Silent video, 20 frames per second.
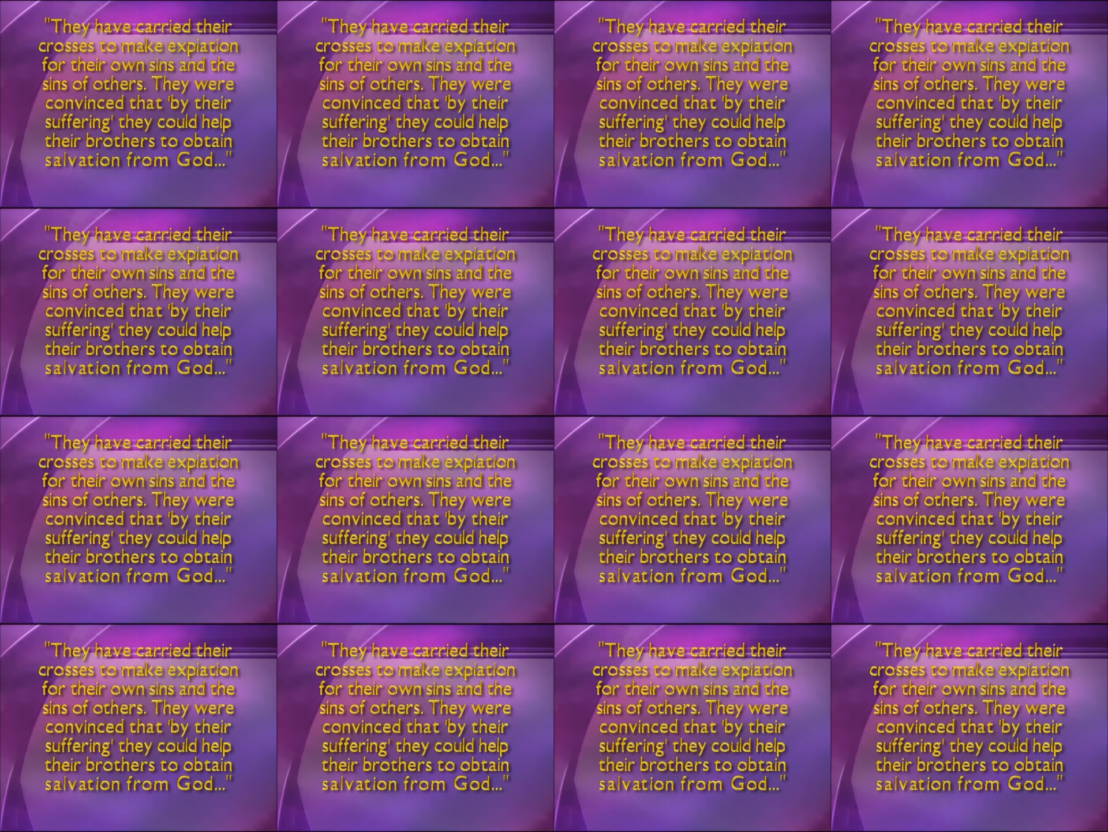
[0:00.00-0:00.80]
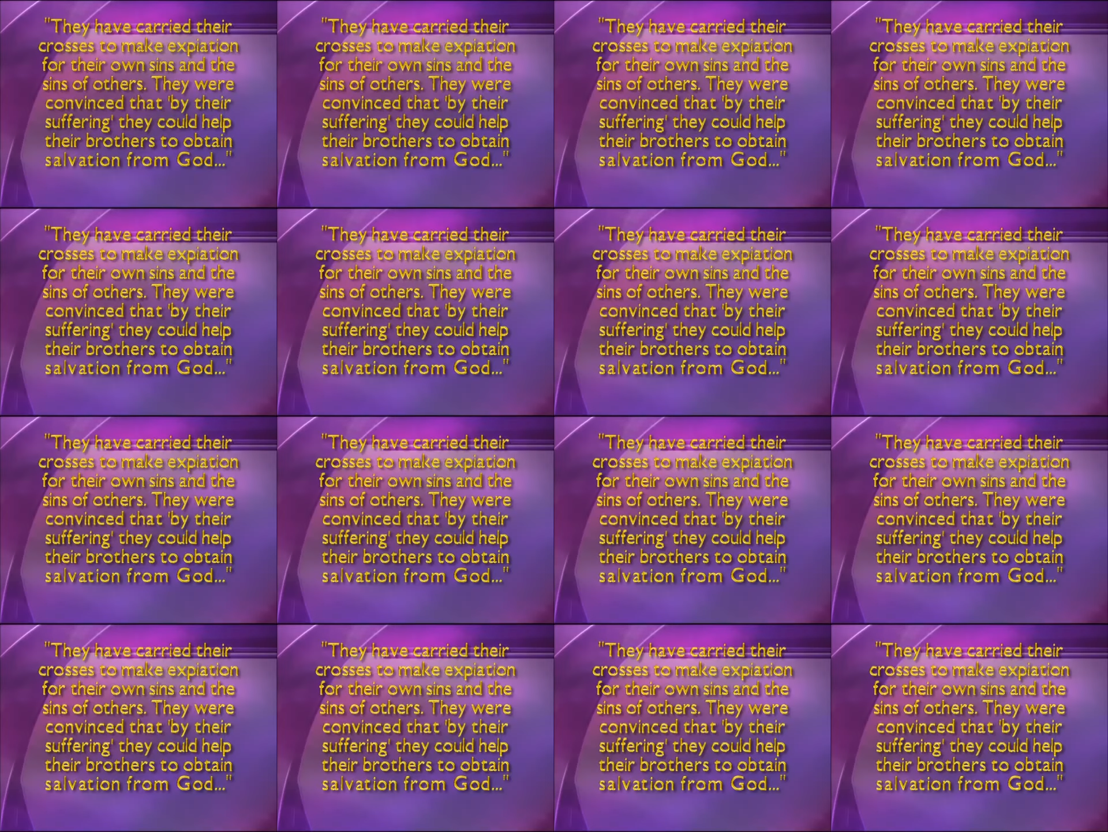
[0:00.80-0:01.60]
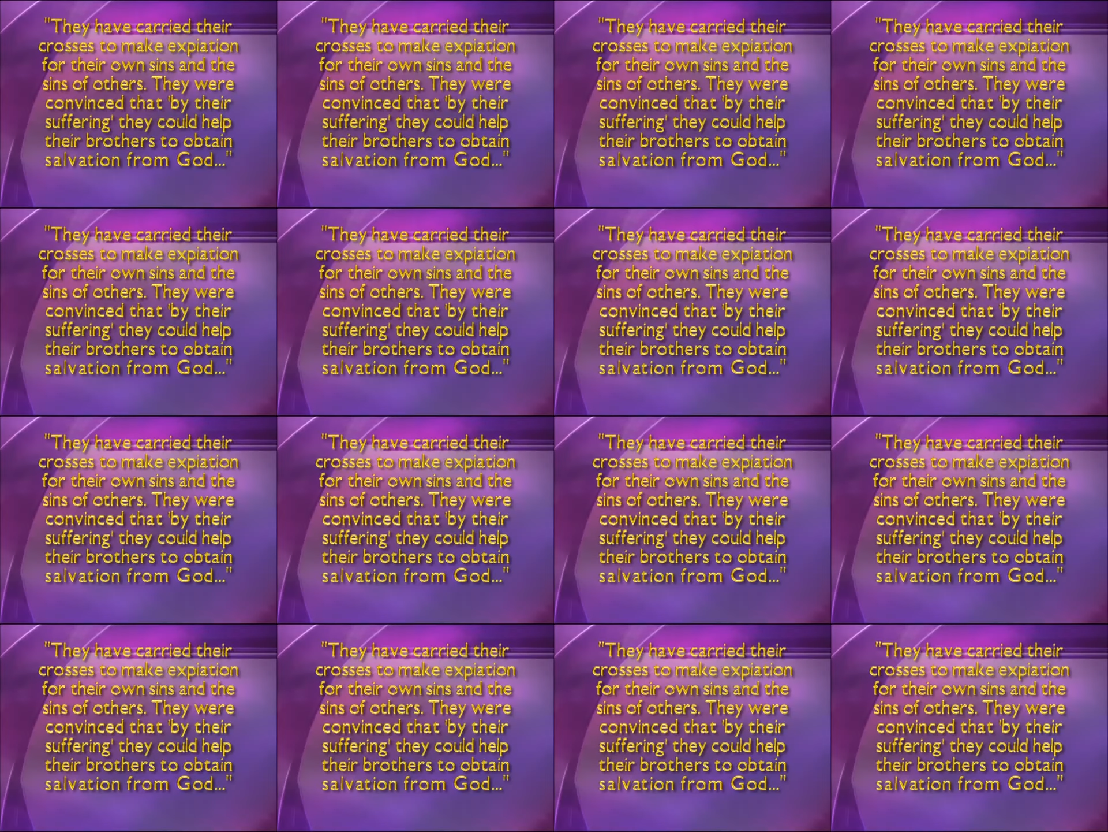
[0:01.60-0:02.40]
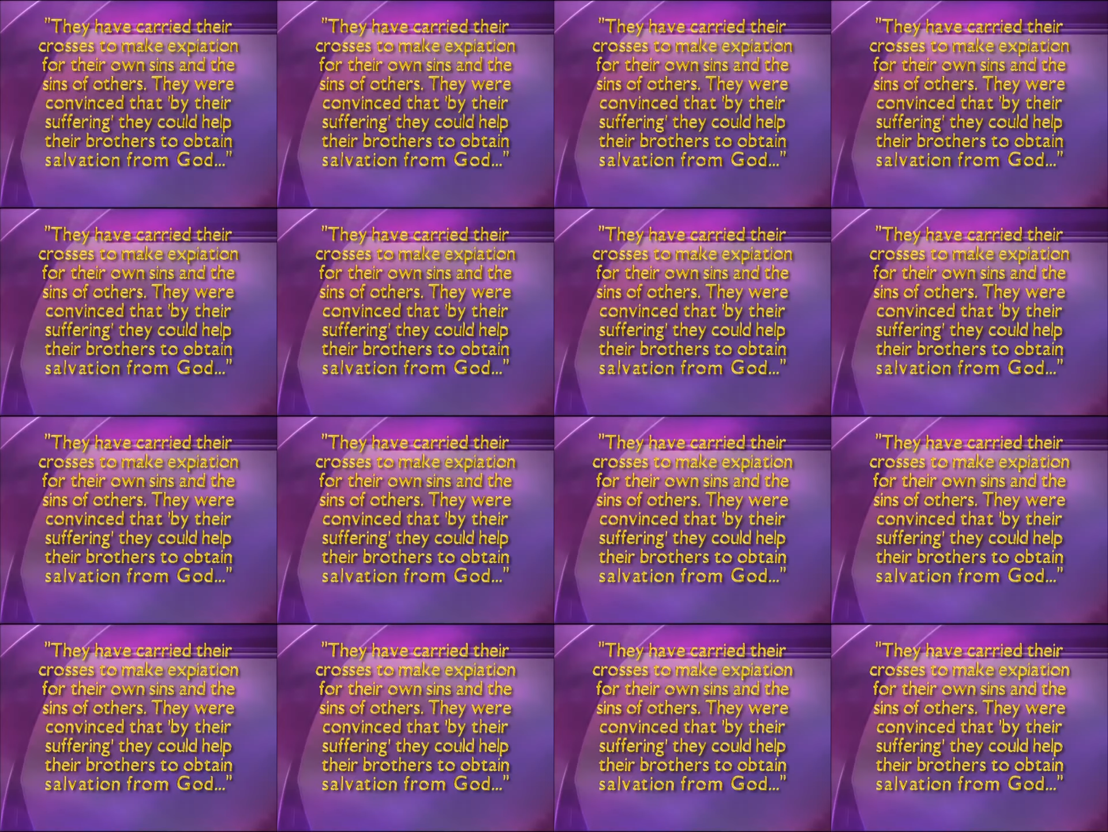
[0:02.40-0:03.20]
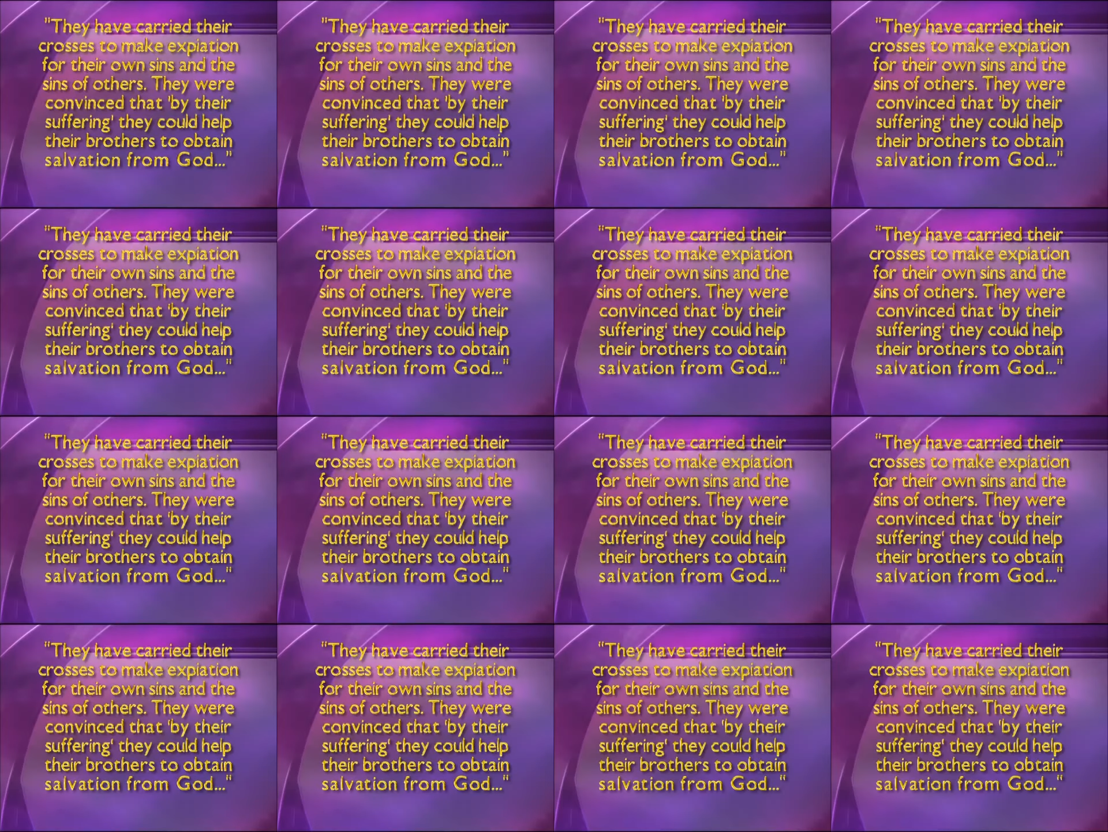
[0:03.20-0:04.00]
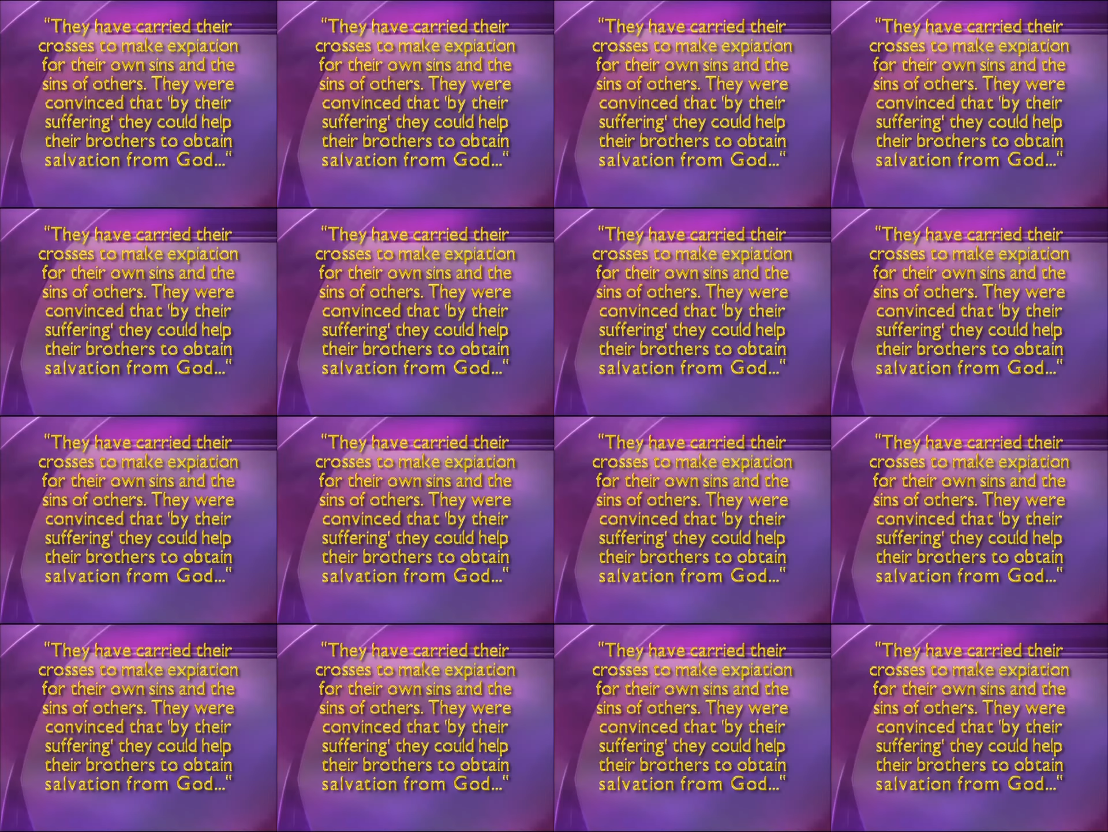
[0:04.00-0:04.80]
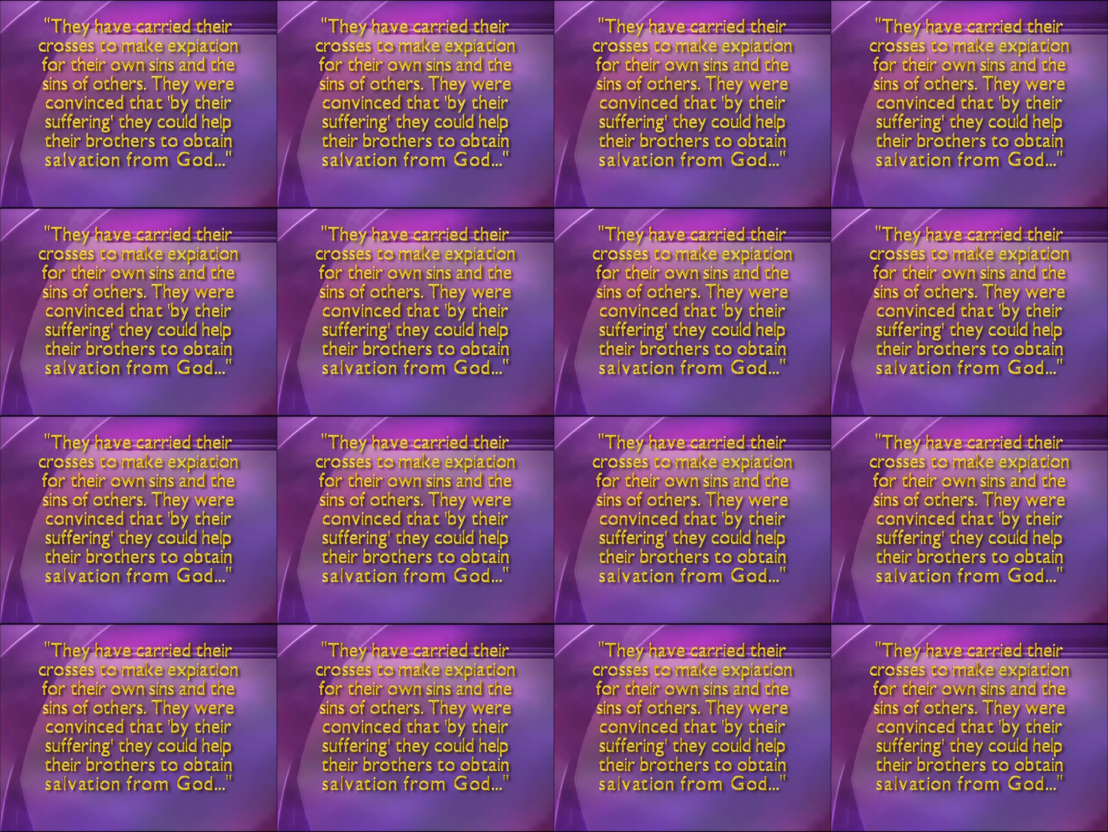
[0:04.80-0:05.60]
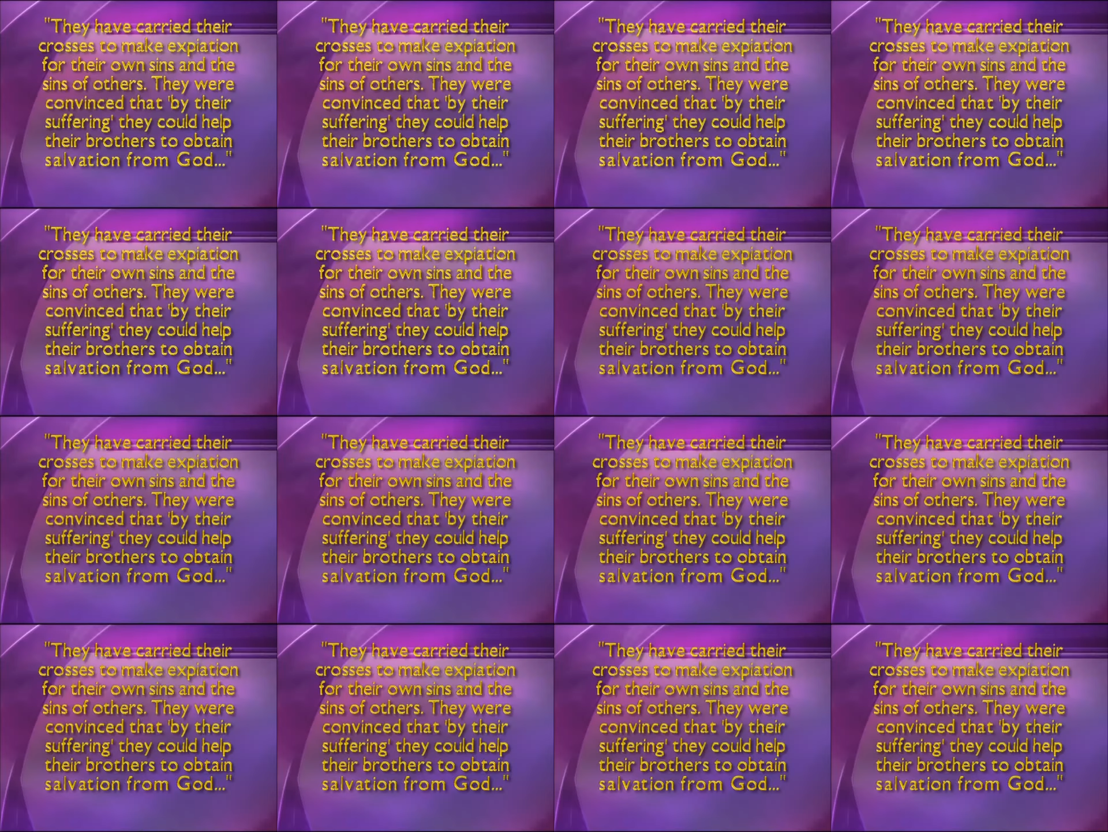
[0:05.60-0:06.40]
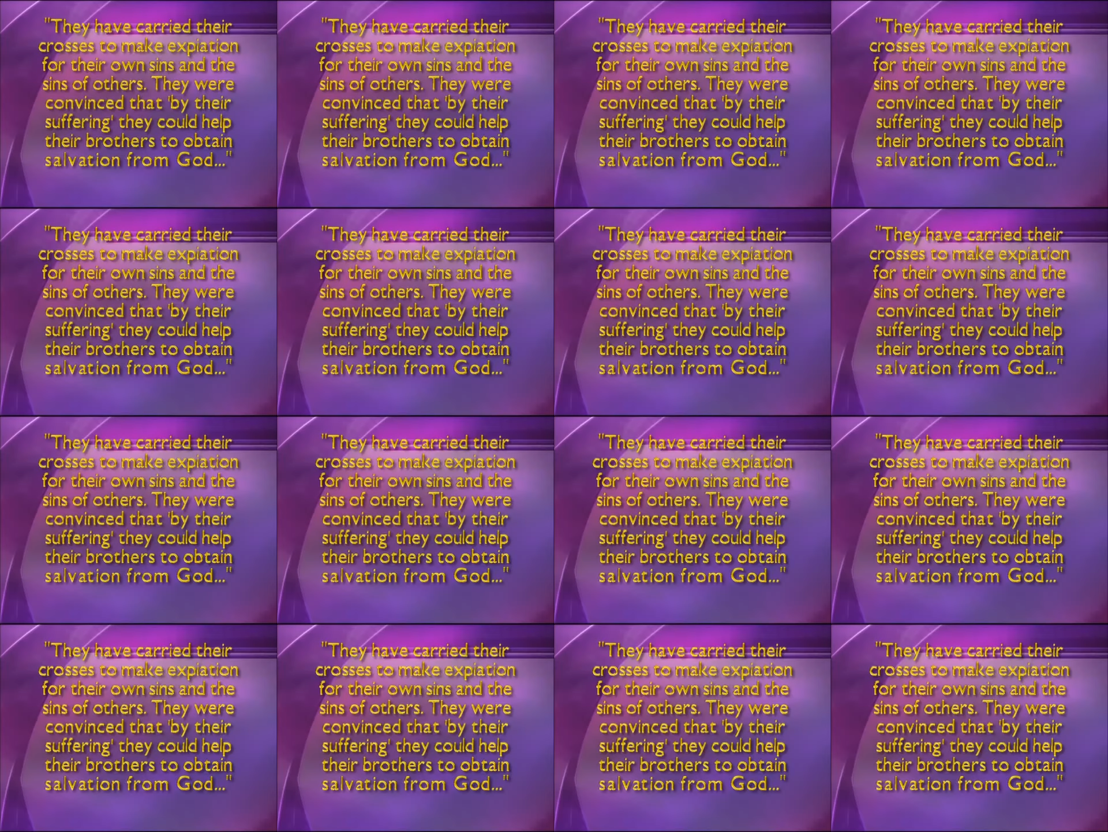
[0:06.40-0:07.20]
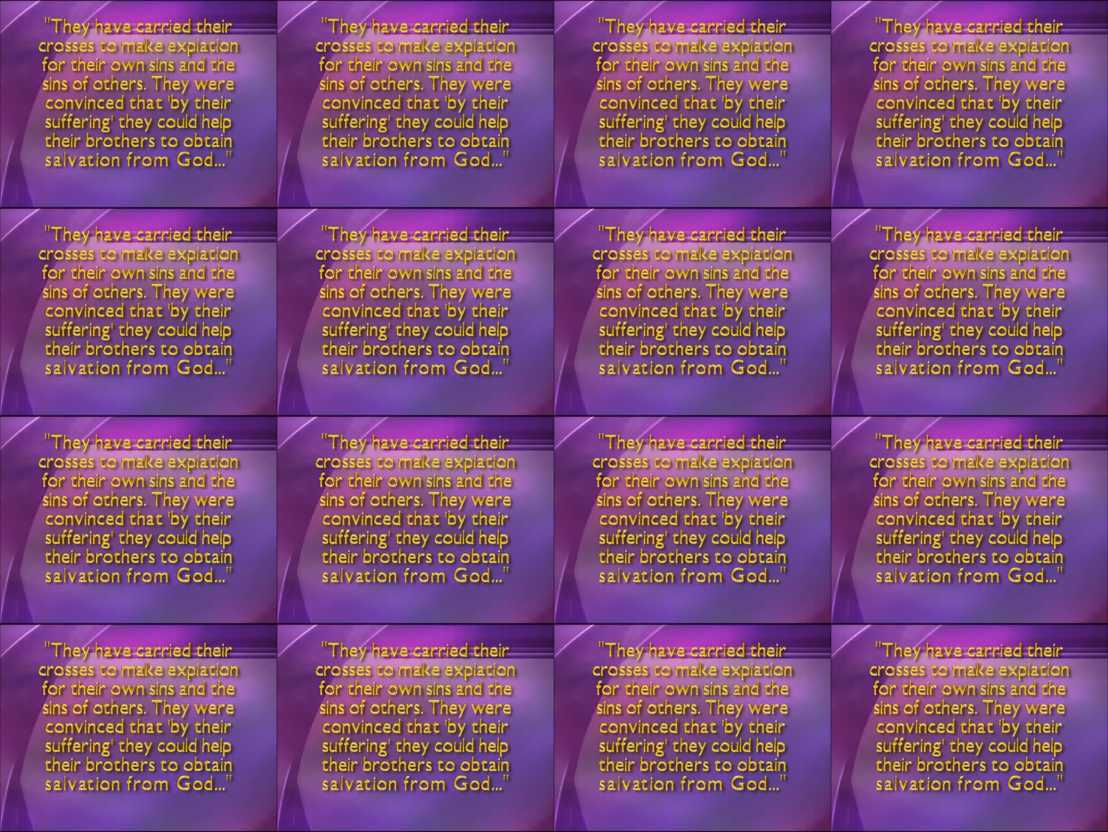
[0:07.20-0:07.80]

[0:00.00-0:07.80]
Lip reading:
Nobody's mouth can be seen.